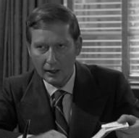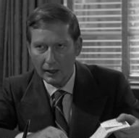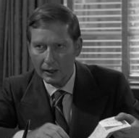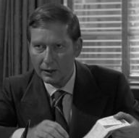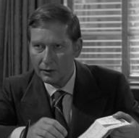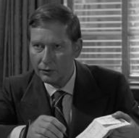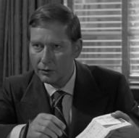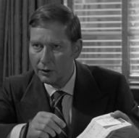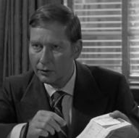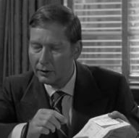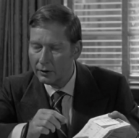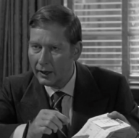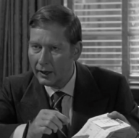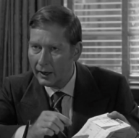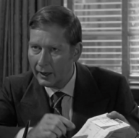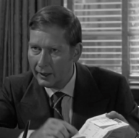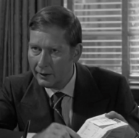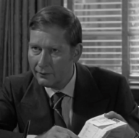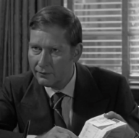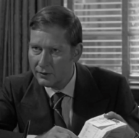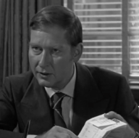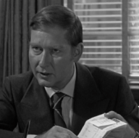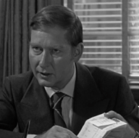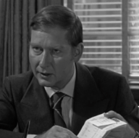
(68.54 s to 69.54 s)
and you don't
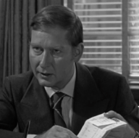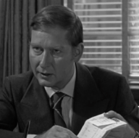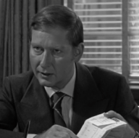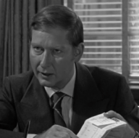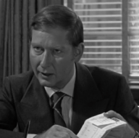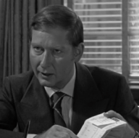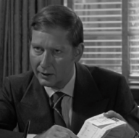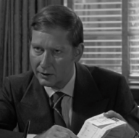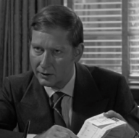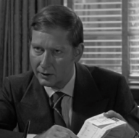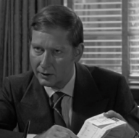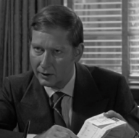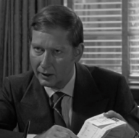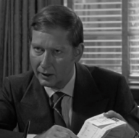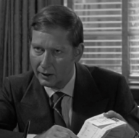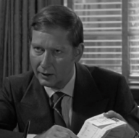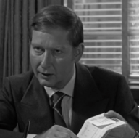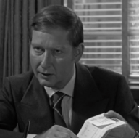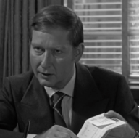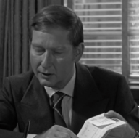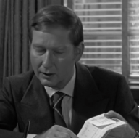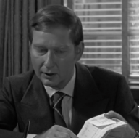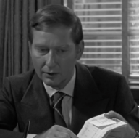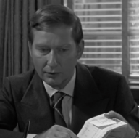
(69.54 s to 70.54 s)
have $6,000. In
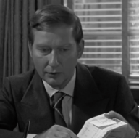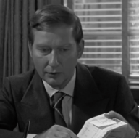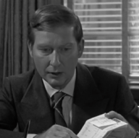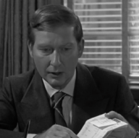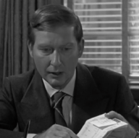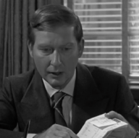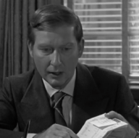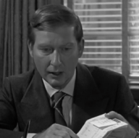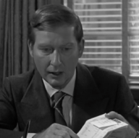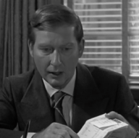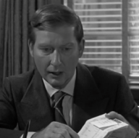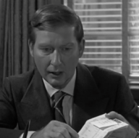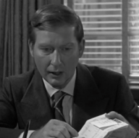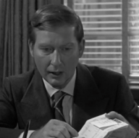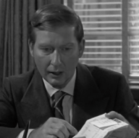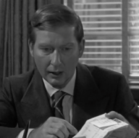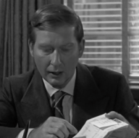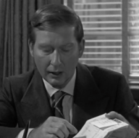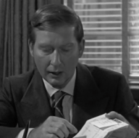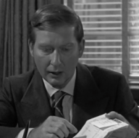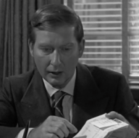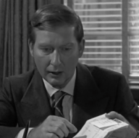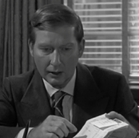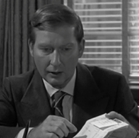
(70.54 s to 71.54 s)
other words,
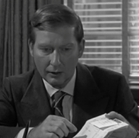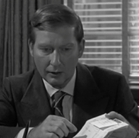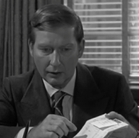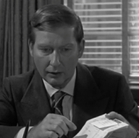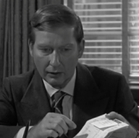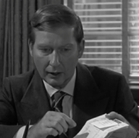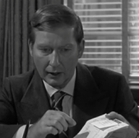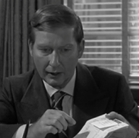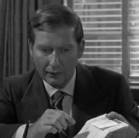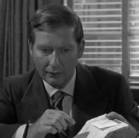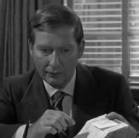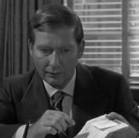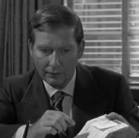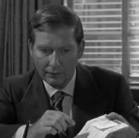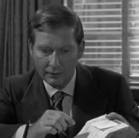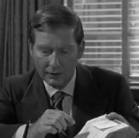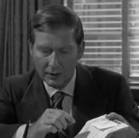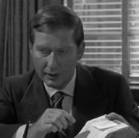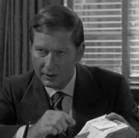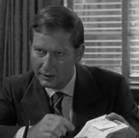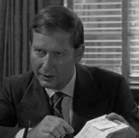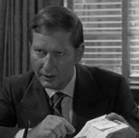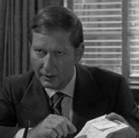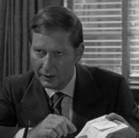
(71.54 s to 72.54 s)
you don't have
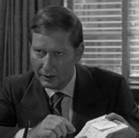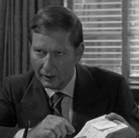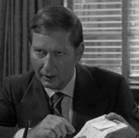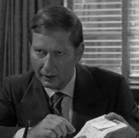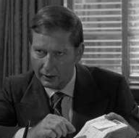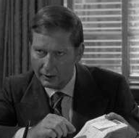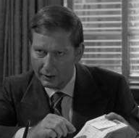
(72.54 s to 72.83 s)
$60.